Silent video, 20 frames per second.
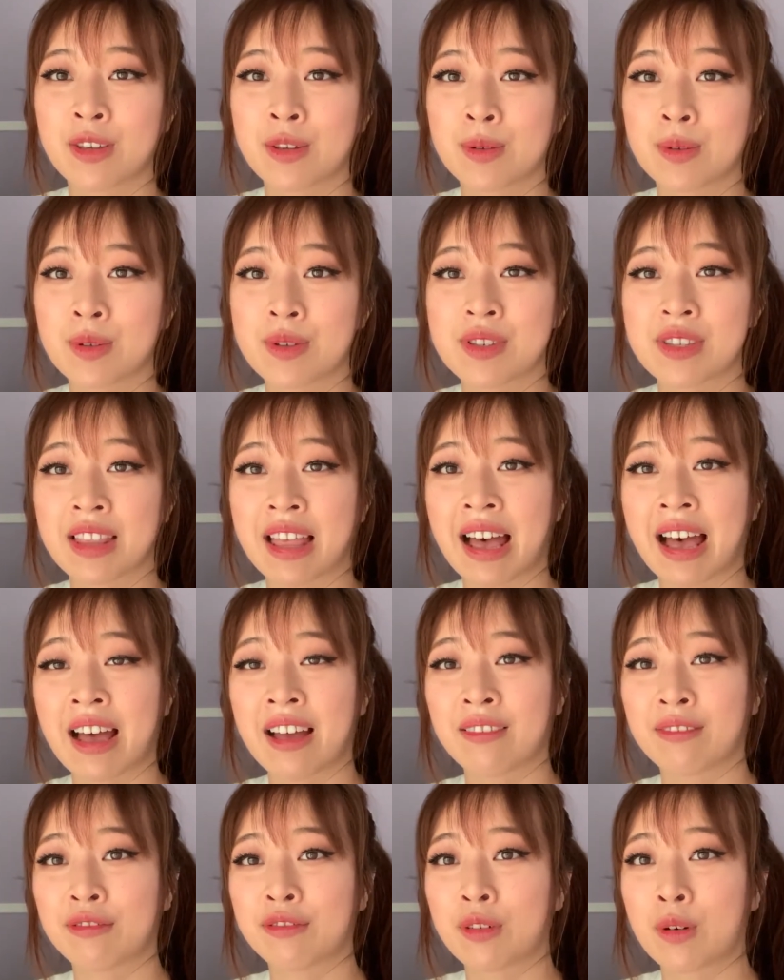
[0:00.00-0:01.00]
used
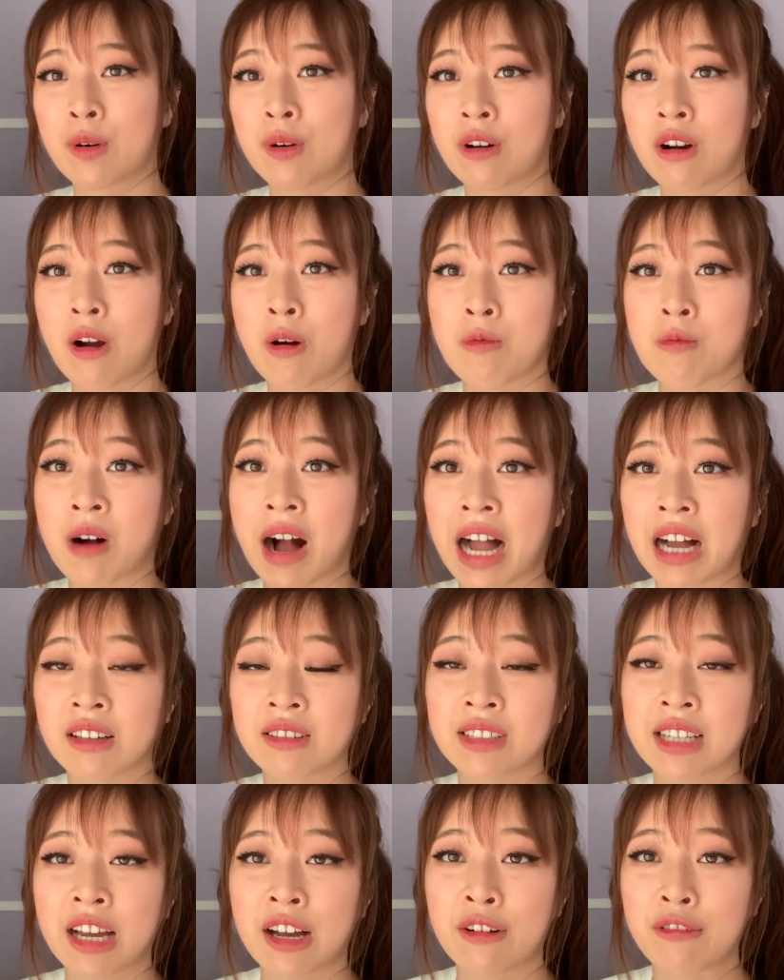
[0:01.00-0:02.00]
that for a while
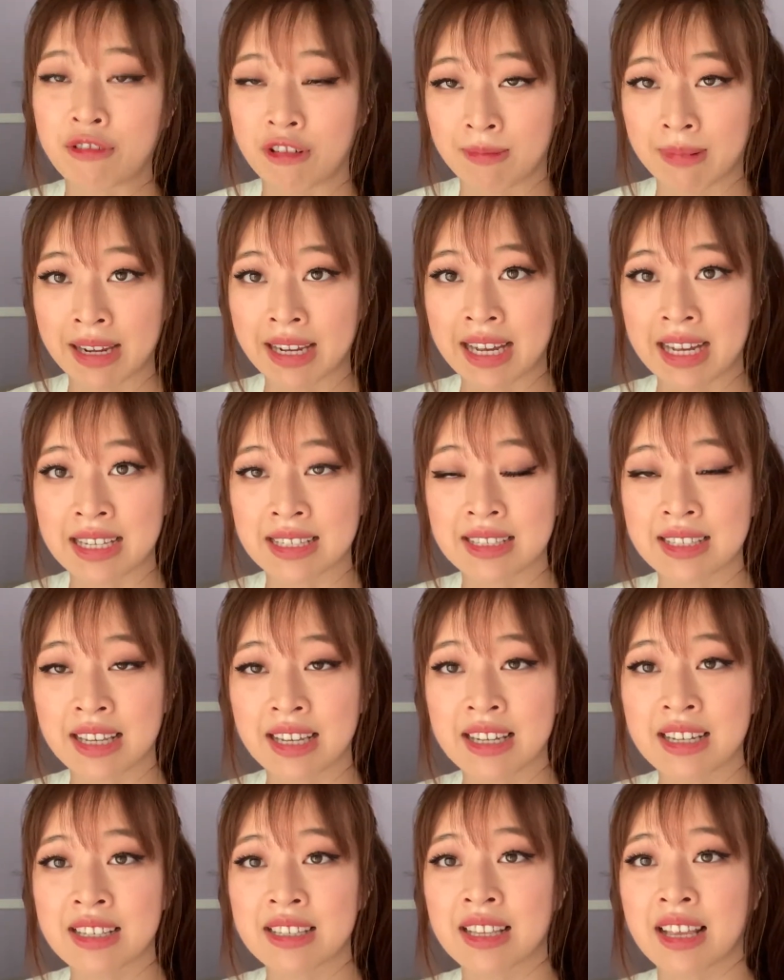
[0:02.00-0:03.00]
now for my
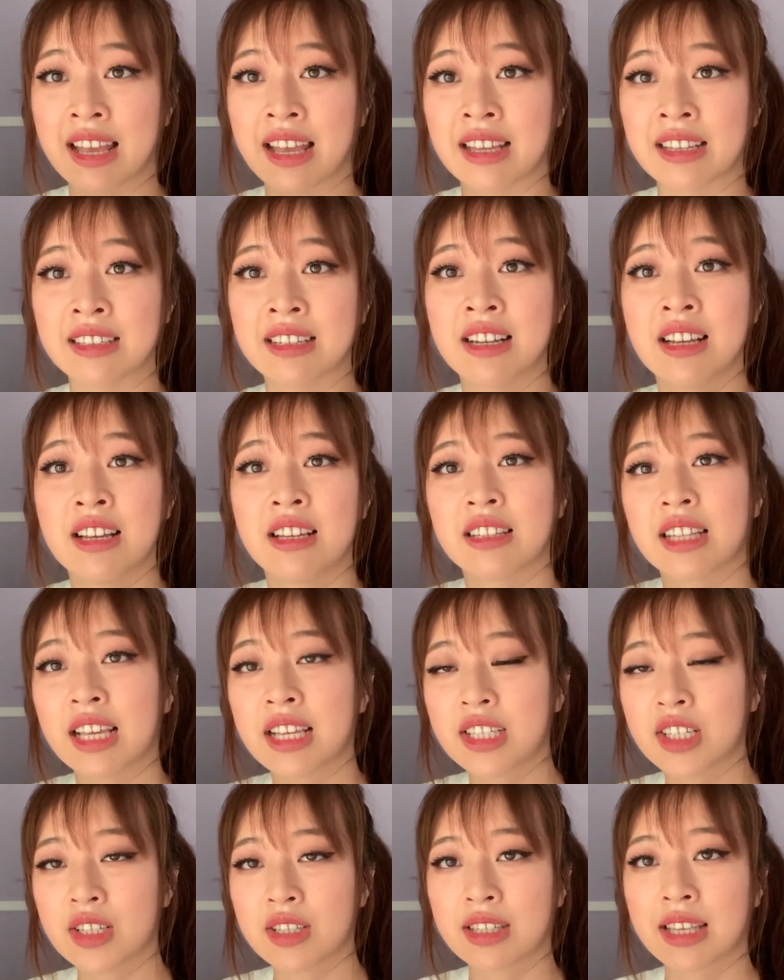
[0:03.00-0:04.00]
essays, and they
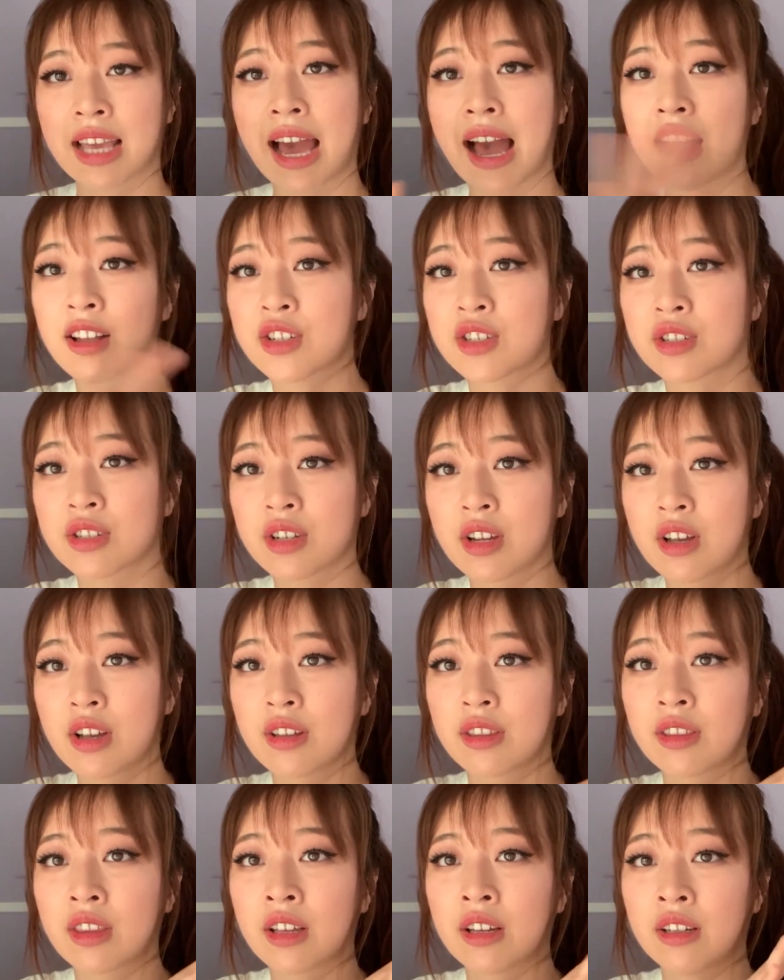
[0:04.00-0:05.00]
just catch
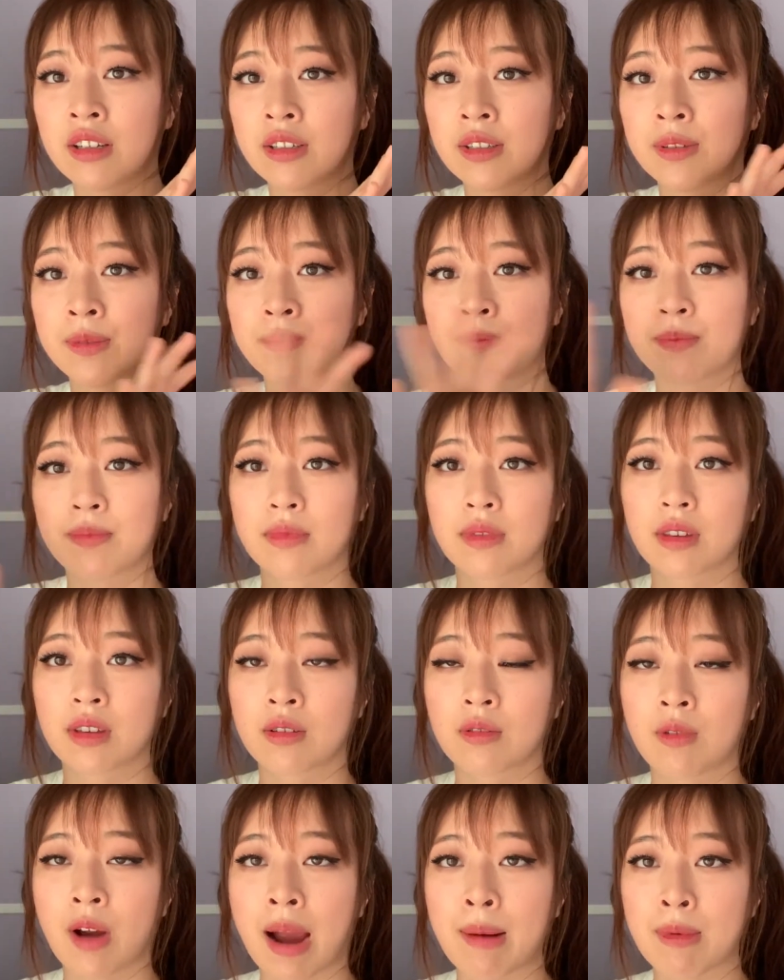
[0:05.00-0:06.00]
the
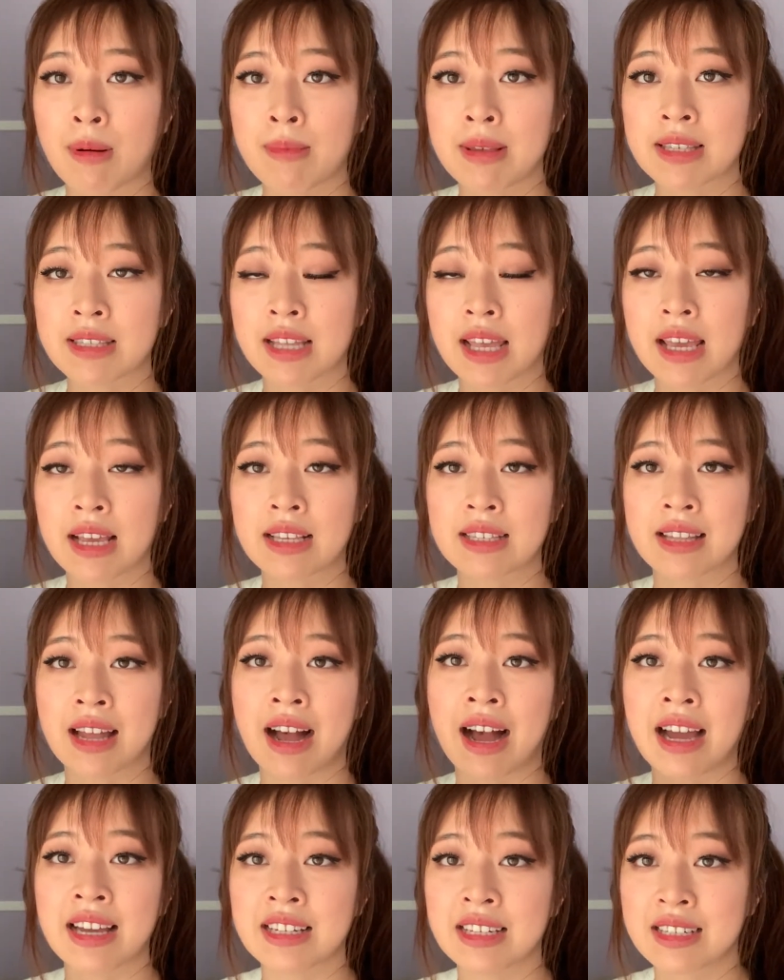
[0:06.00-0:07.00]
grammar mistakes that
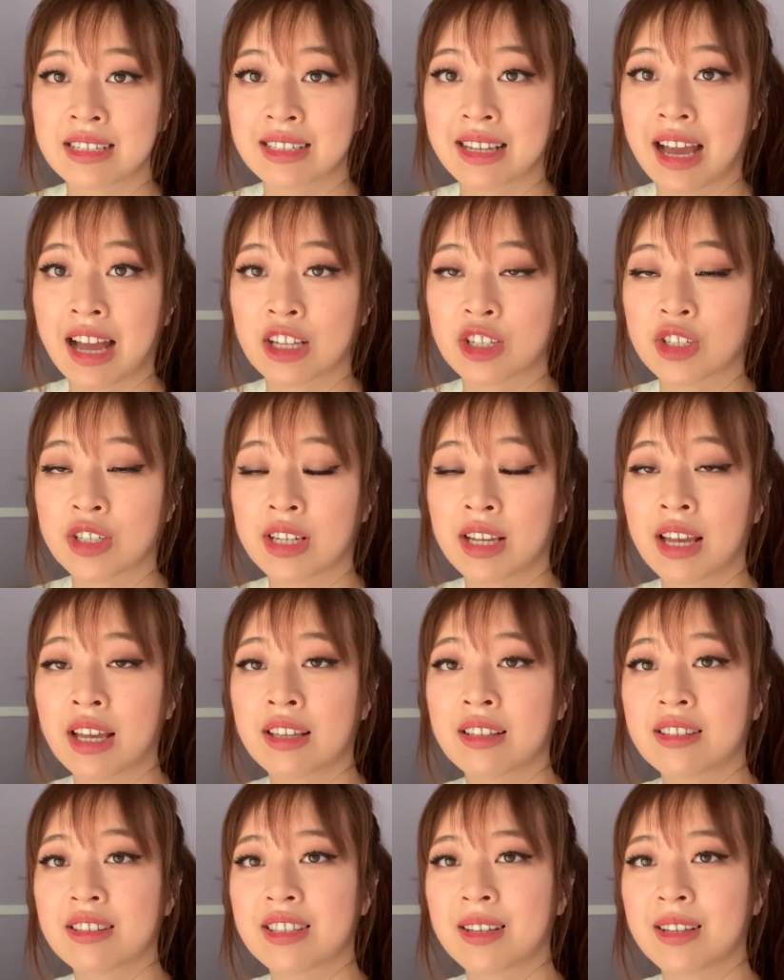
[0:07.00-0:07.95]
I didn't catch yet.